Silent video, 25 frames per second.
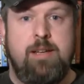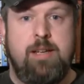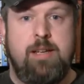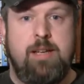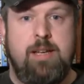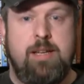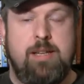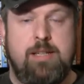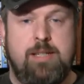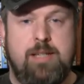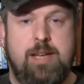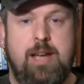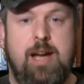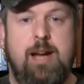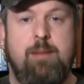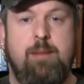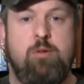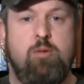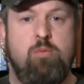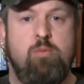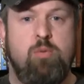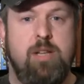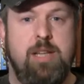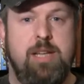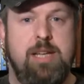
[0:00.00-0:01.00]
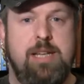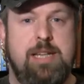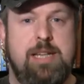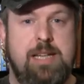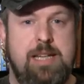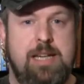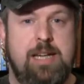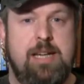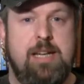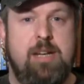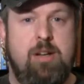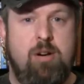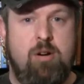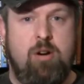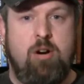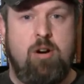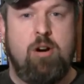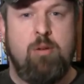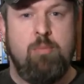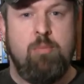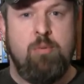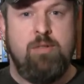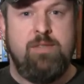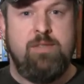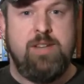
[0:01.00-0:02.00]
It's time to really dig into
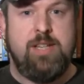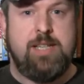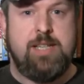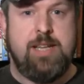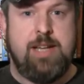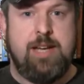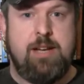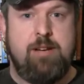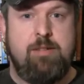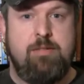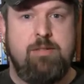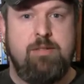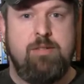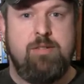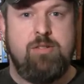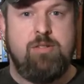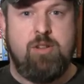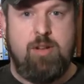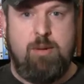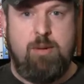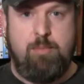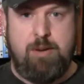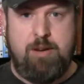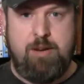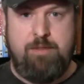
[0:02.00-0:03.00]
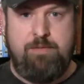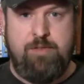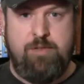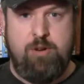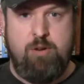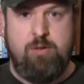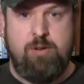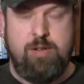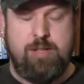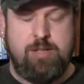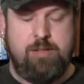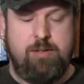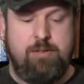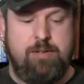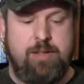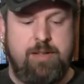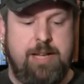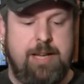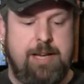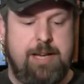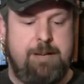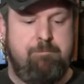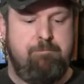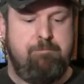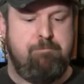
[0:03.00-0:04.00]
horror movies now. So I'm going to focus on
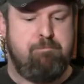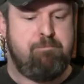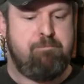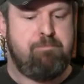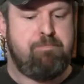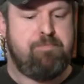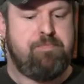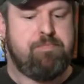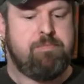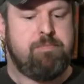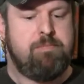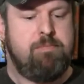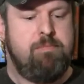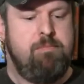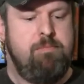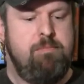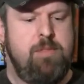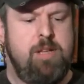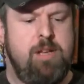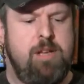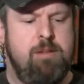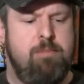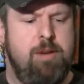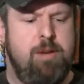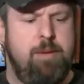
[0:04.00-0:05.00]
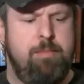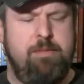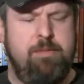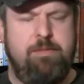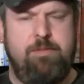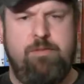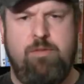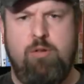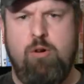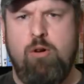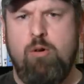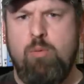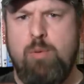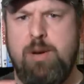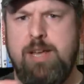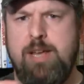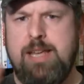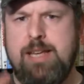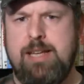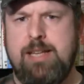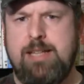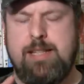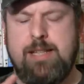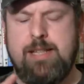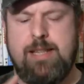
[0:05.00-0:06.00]
that. But before we
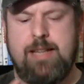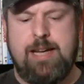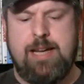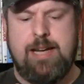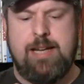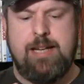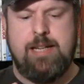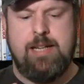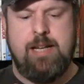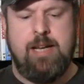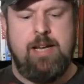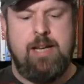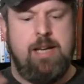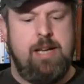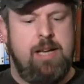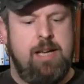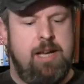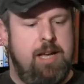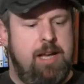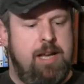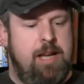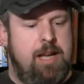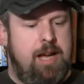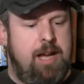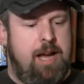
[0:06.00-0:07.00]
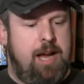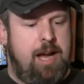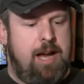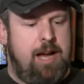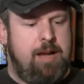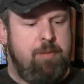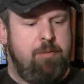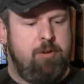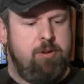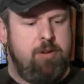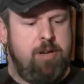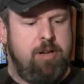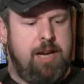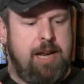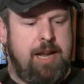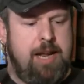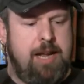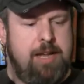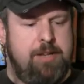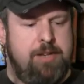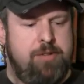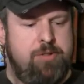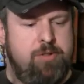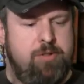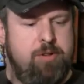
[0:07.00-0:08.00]
get to that, I'm going to
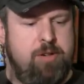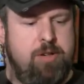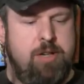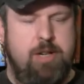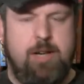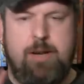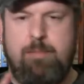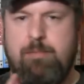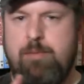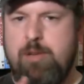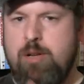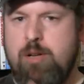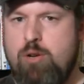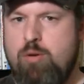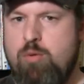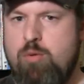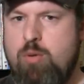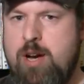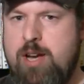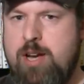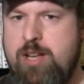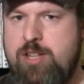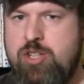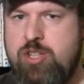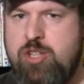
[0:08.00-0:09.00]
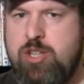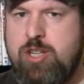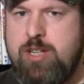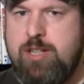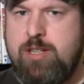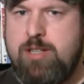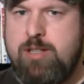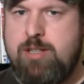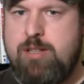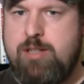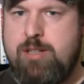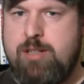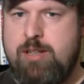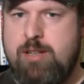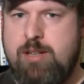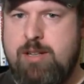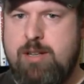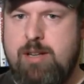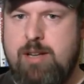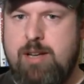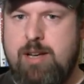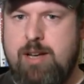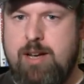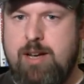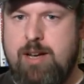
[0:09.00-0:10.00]
answer a couple of questions
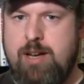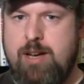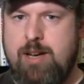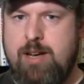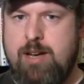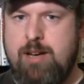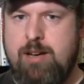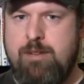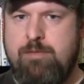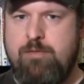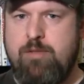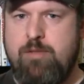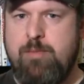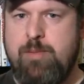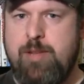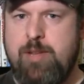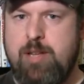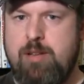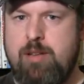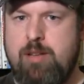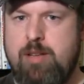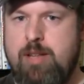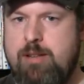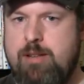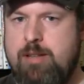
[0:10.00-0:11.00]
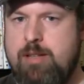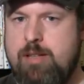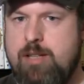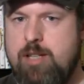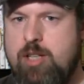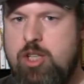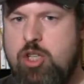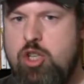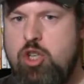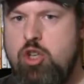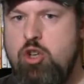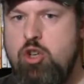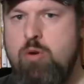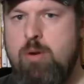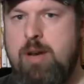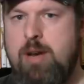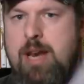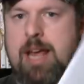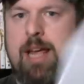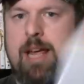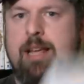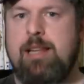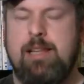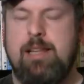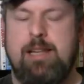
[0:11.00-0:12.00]
from the
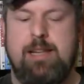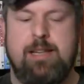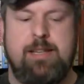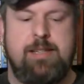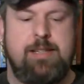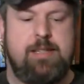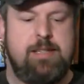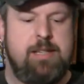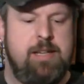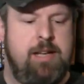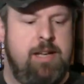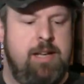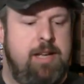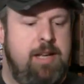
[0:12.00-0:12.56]
Q&A list.